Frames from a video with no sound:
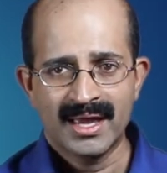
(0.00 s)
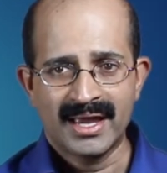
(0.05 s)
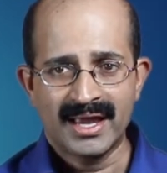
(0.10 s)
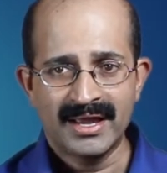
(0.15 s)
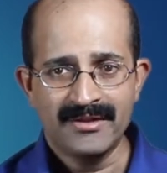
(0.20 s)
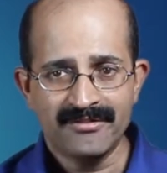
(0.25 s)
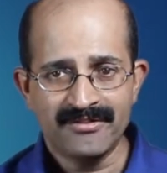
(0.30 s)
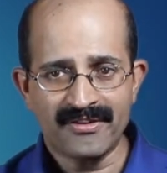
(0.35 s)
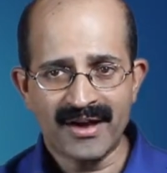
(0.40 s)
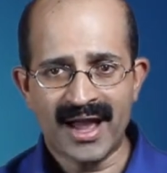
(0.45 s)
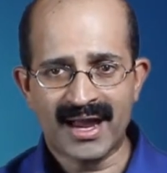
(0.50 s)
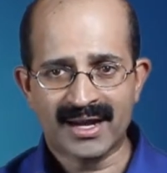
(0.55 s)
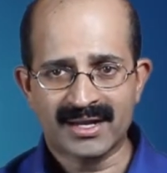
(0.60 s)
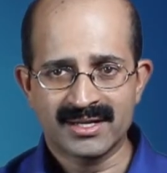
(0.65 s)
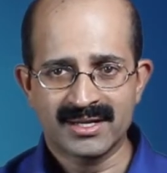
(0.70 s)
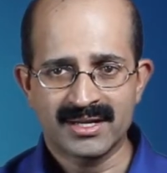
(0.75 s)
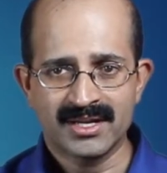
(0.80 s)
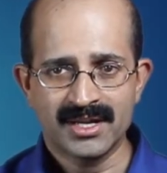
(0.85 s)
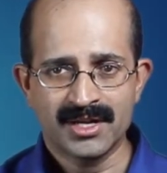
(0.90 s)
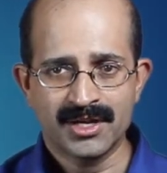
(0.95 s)
In
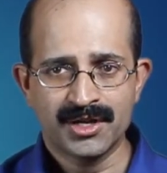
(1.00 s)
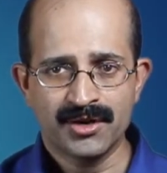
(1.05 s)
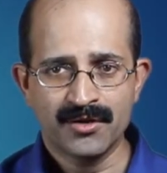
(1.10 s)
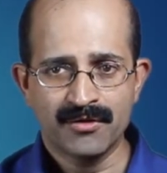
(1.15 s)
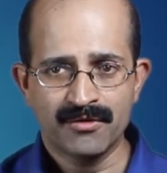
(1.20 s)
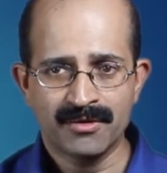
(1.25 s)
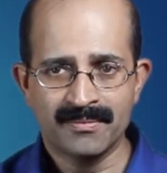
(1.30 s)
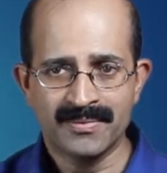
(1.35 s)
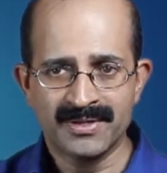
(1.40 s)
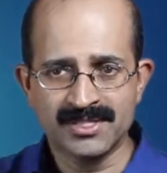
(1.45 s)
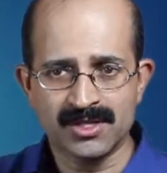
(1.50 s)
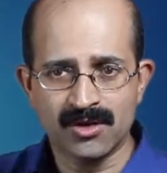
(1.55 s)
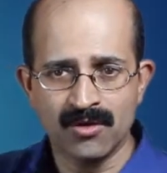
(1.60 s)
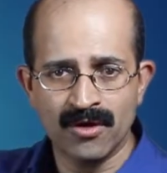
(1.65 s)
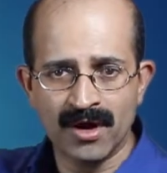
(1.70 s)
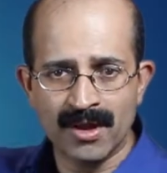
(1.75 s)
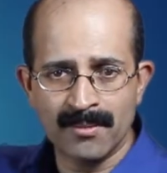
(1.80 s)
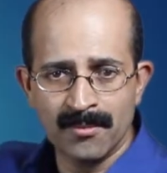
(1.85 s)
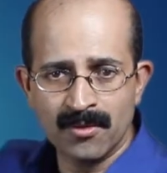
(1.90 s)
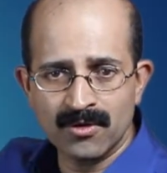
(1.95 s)
fact, you would be
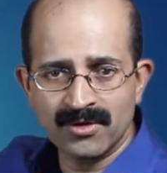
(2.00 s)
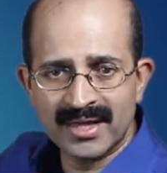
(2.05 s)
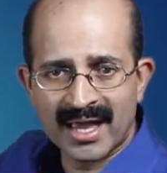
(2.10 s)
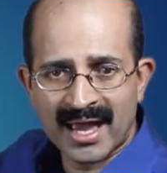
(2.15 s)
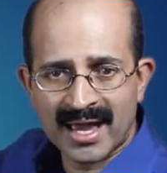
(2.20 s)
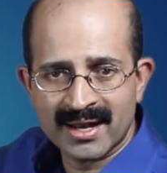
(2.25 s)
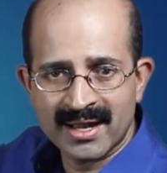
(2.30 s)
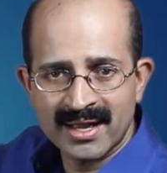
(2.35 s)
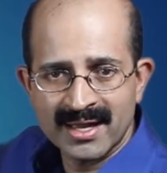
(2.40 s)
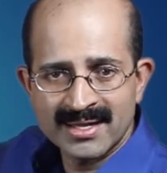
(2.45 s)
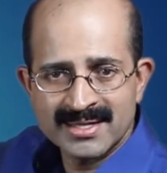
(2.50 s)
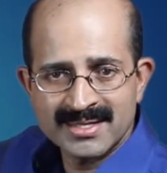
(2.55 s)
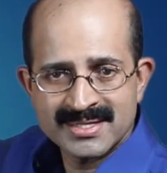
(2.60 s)
scoring more than